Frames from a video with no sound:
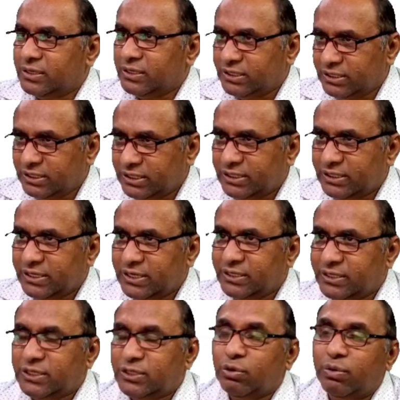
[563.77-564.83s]

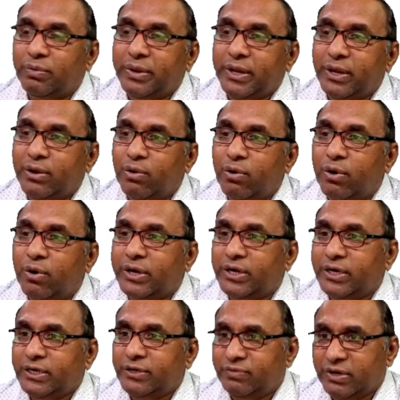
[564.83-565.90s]
integrations, solving
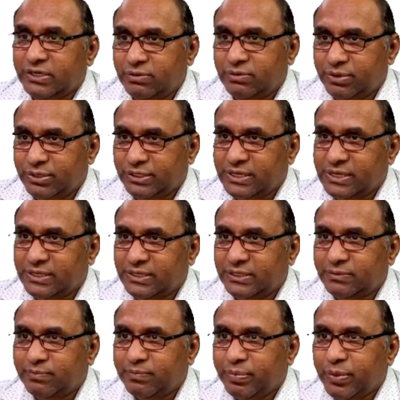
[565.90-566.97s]
ordinary differential
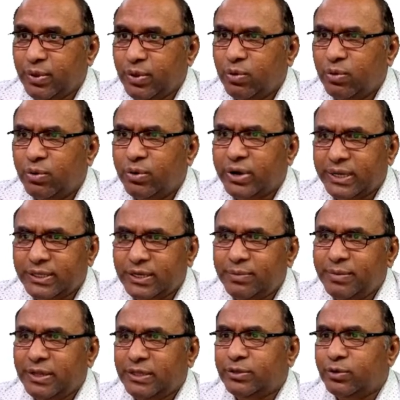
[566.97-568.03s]
equations, or other
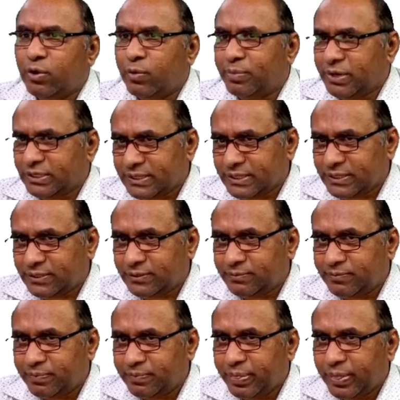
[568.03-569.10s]
math operations.
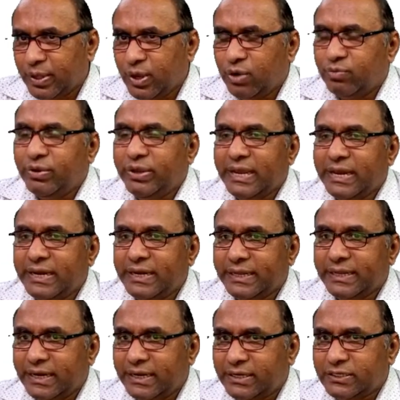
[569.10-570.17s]
We can
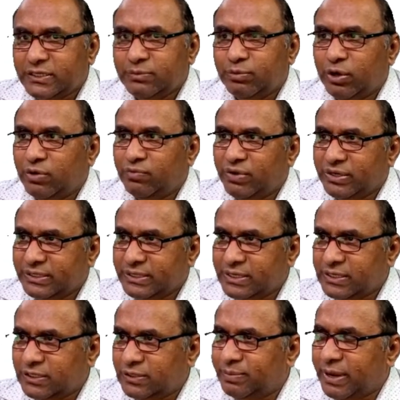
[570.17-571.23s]
create symbolic
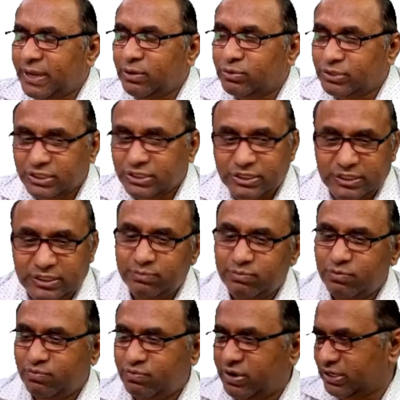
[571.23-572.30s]
functions by using
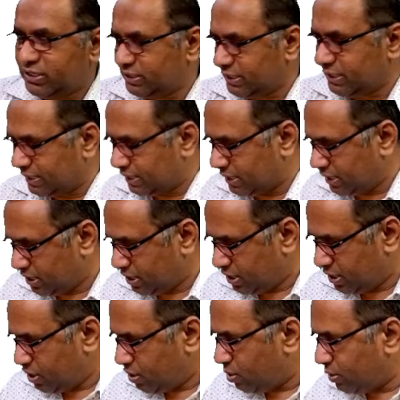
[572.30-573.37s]
sim function.
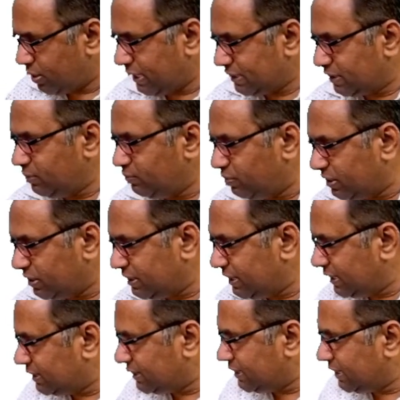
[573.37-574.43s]
Okay, sim function
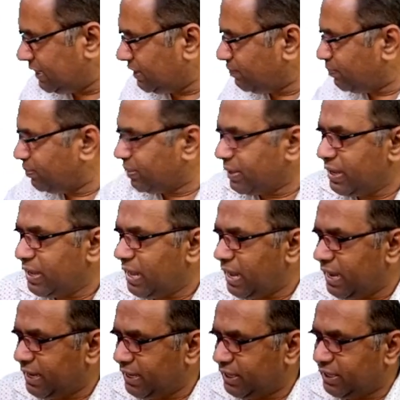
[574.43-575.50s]
is there,
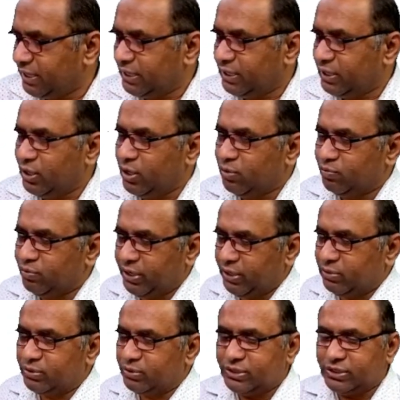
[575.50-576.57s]
and we
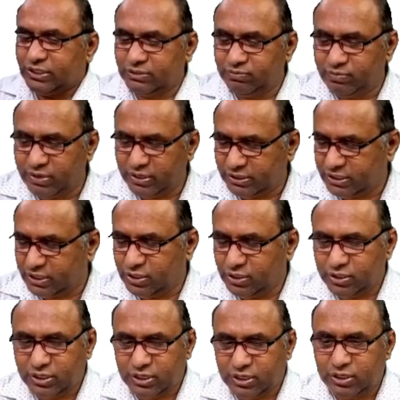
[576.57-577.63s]
use sim
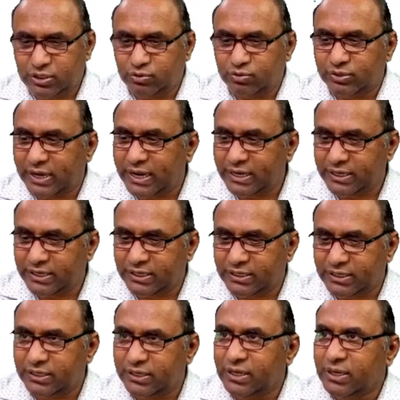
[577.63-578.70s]
function to write
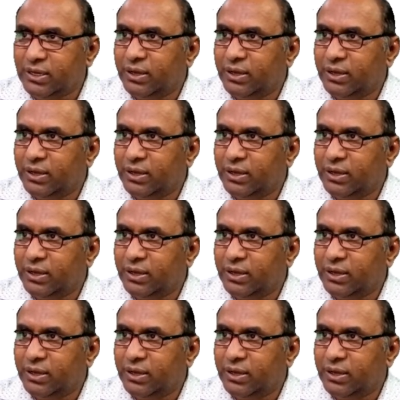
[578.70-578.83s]
the